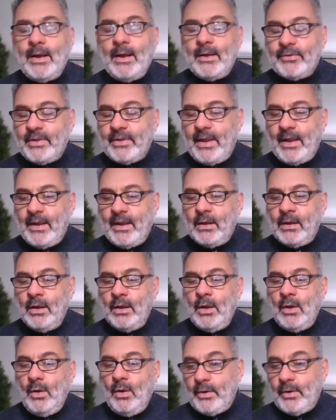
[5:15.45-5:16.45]
saying,
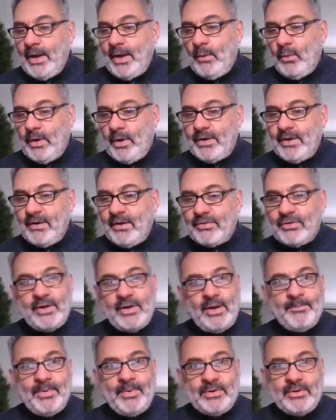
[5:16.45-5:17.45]
okay, we're going to
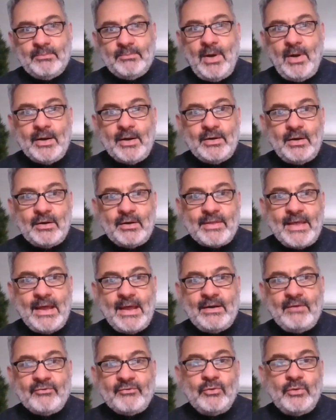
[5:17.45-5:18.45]
set up a little market on a
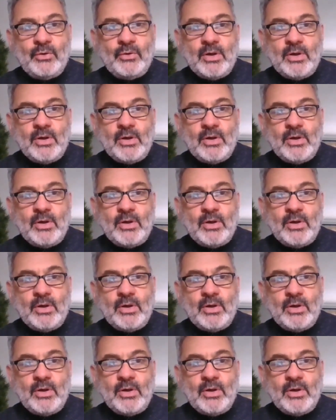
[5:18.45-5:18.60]
Saturday afternoon.